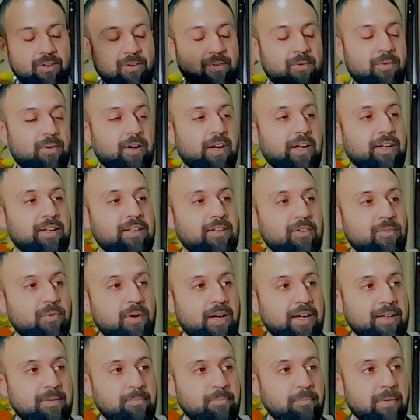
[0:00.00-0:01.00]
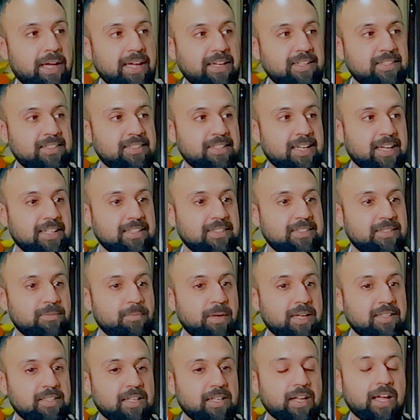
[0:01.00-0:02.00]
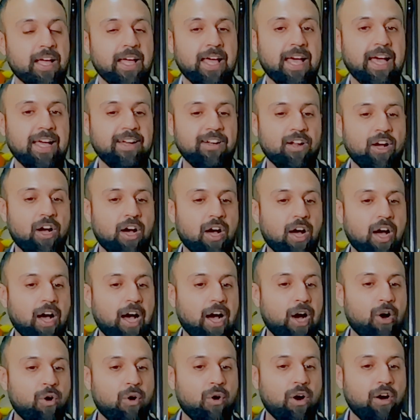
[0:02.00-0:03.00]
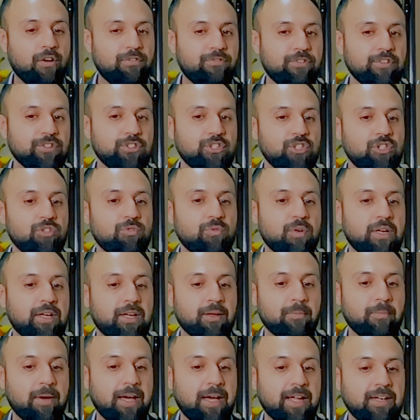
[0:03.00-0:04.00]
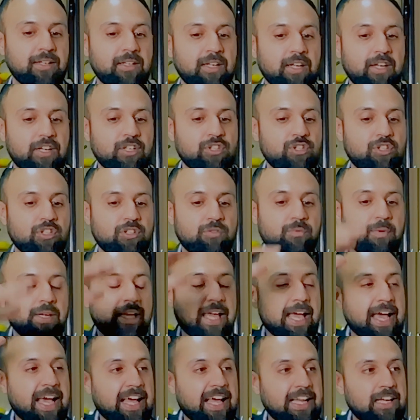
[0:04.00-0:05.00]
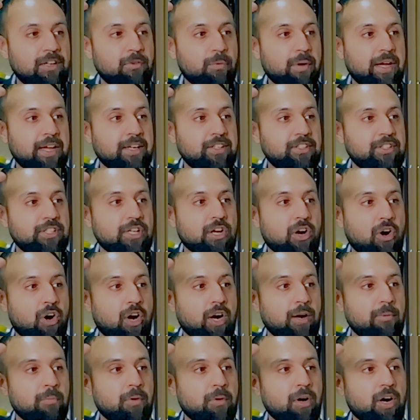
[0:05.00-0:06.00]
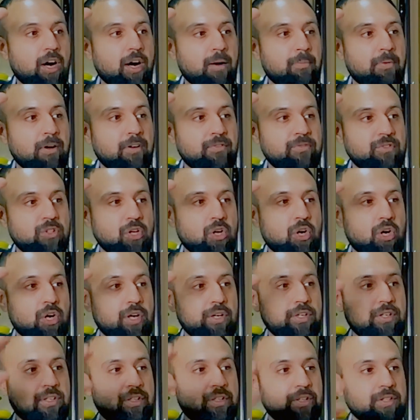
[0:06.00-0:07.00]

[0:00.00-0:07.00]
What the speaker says: Right. Makes sense. And how often do you recommend should we elevate the arm above the heart?